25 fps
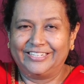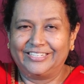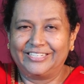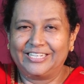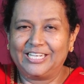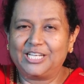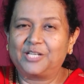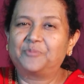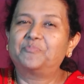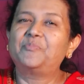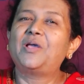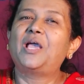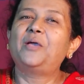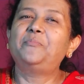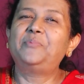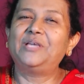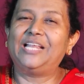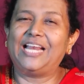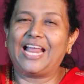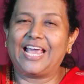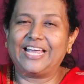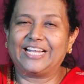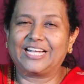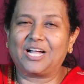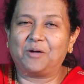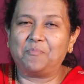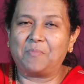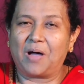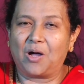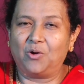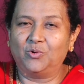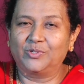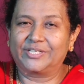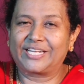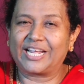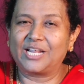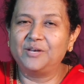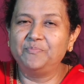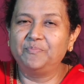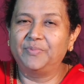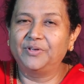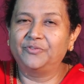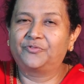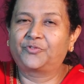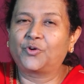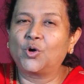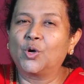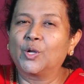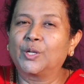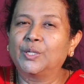It may be like a mountain
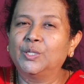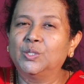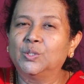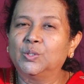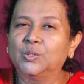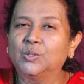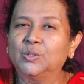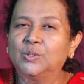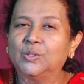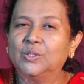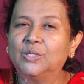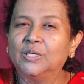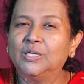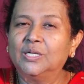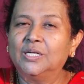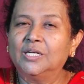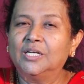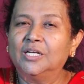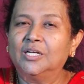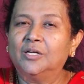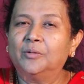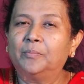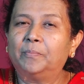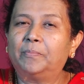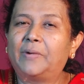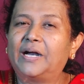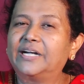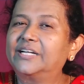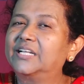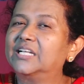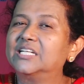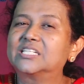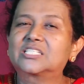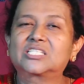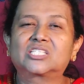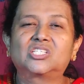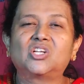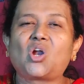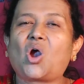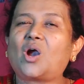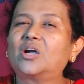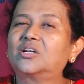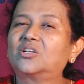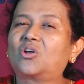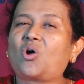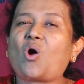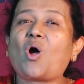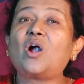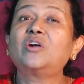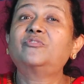before you, but it's not
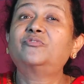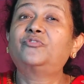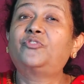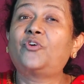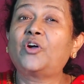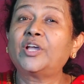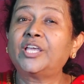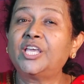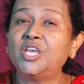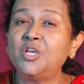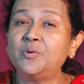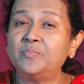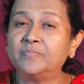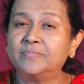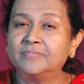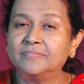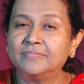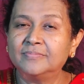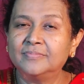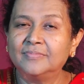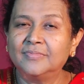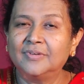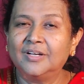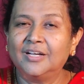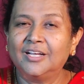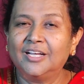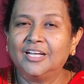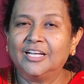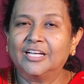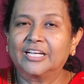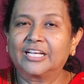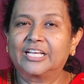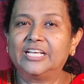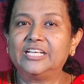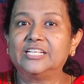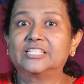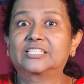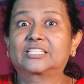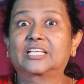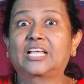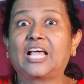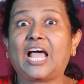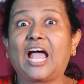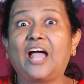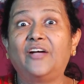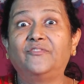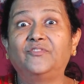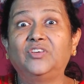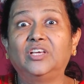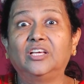hard for Him. He is
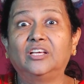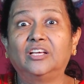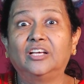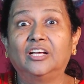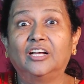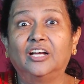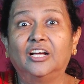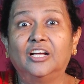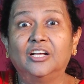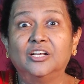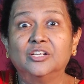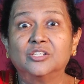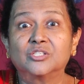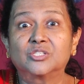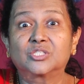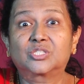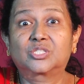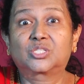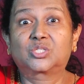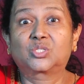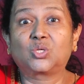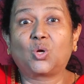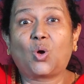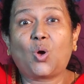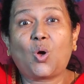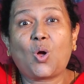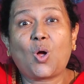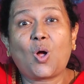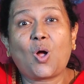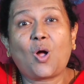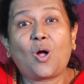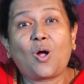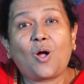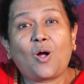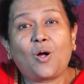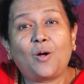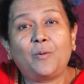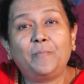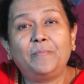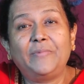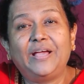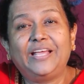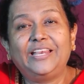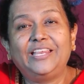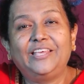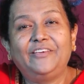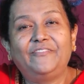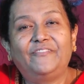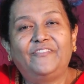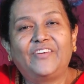having so
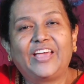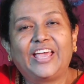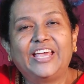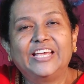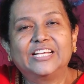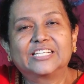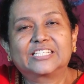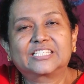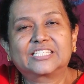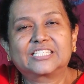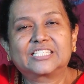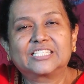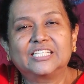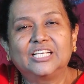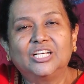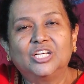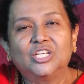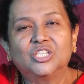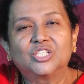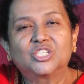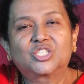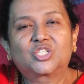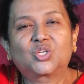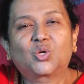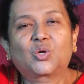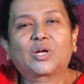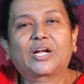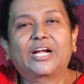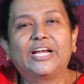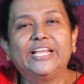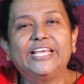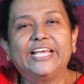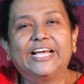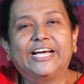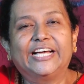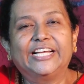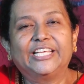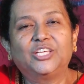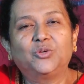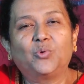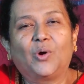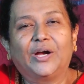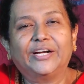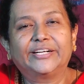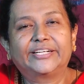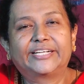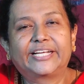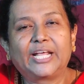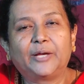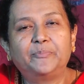many ways to clear
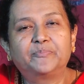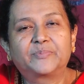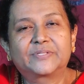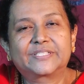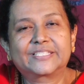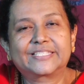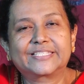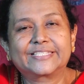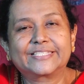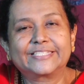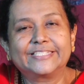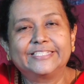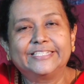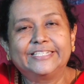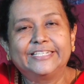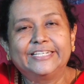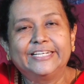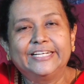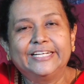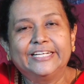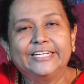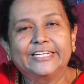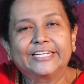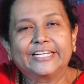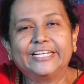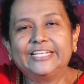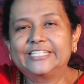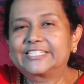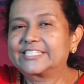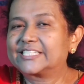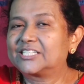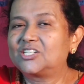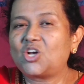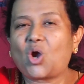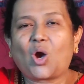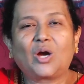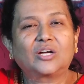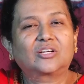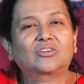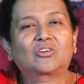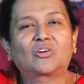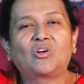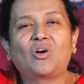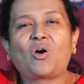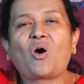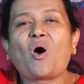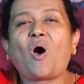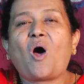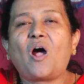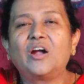your debts. It's not
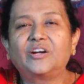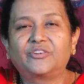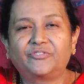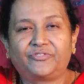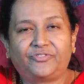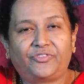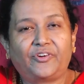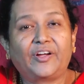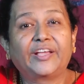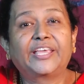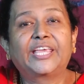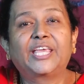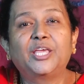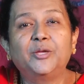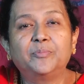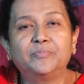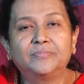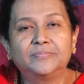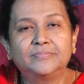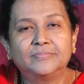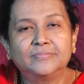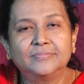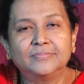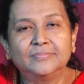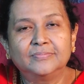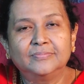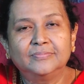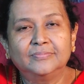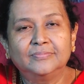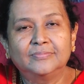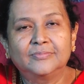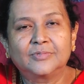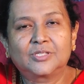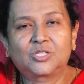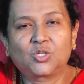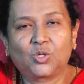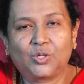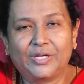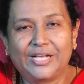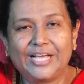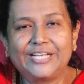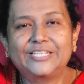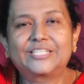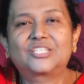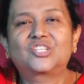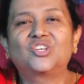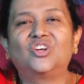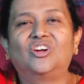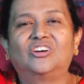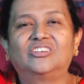hard for Him to
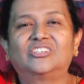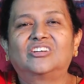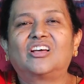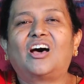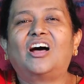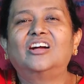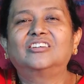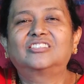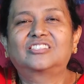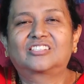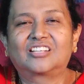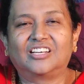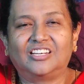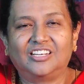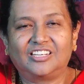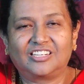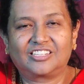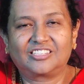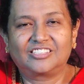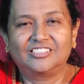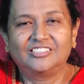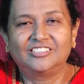get your daughter